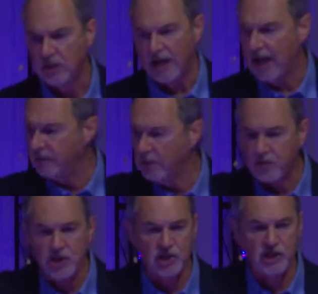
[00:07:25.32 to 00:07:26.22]
And I'm not
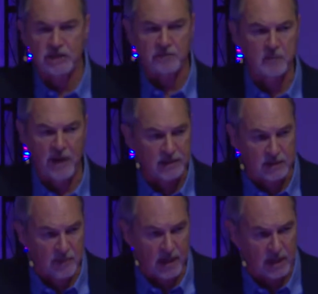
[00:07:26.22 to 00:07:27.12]
preaching this for
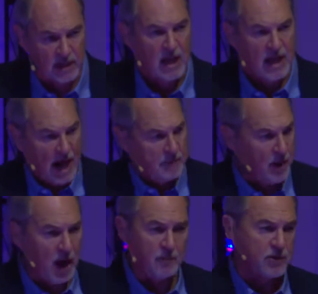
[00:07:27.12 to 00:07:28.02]
Pastor Bernie. I'll,
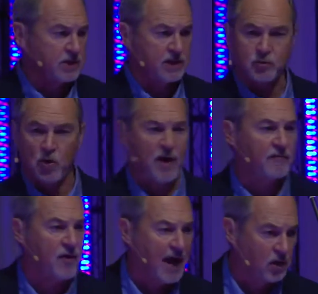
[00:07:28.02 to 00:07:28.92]
I'll preach this
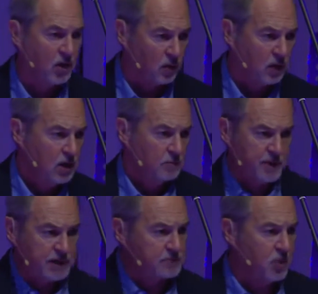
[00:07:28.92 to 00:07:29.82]
wherever I go.
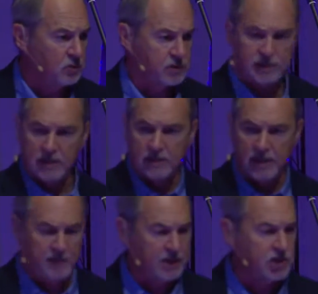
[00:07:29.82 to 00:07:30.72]
Big, small, eh,
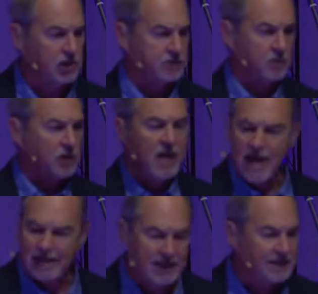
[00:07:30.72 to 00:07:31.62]
eh, big church, small.
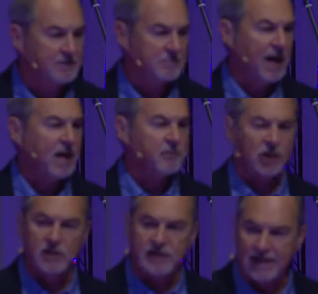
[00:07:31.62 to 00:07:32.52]
It doesn't matter
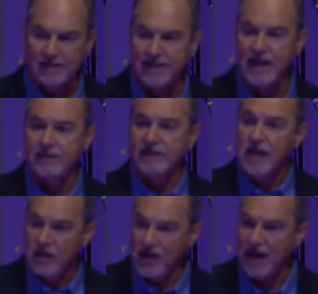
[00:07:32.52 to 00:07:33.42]
because I sense
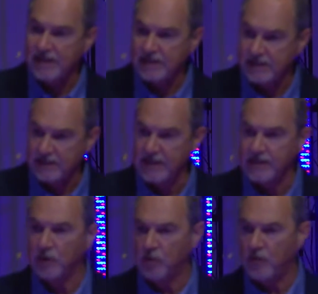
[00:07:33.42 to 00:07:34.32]
that is the
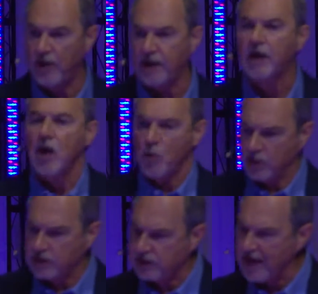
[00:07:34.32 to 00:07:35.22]
season that we're in.
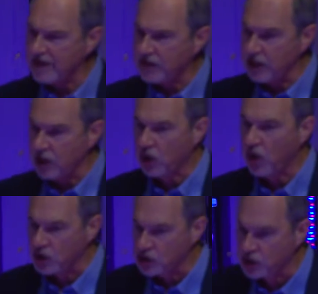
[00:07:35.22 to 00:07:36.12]
We're sensing that
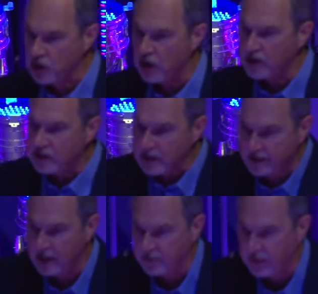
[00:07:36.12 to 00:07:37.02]
God has drawn us to
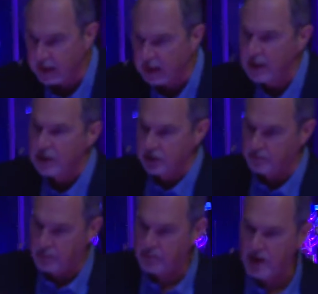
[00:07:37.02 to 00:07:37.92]
something to
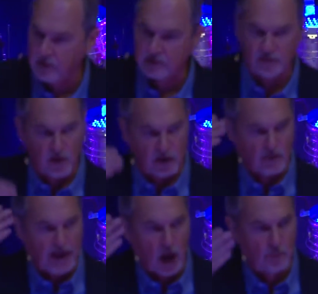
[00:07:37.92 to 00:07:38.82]
prepare us for a
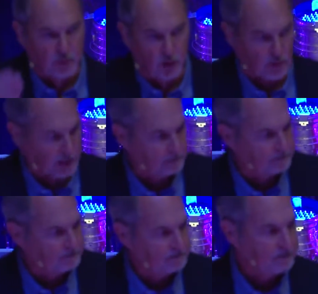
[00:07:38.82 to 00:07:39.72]
great outpouring.
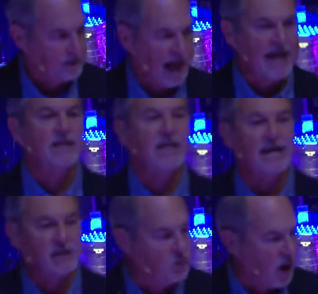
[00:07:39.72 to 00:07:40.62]
And
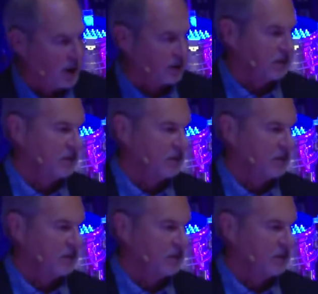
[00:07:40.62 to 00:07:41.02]
guess what?